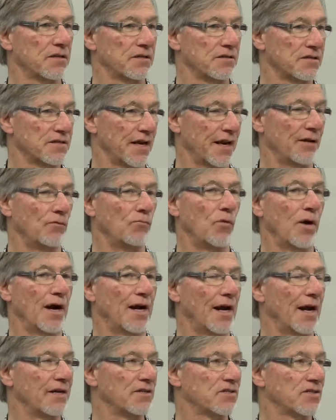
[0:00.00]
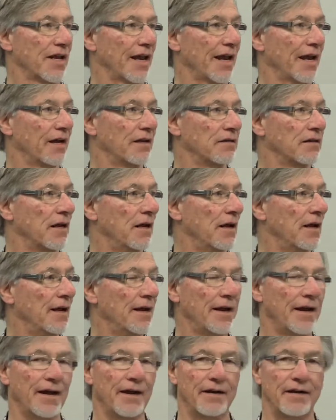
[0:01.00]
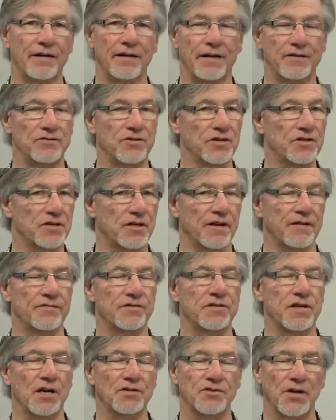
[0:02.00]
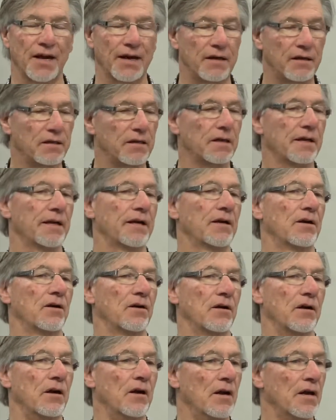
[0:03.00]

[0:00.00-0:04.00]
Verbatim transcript: saying why I stand, and he just gives such a clear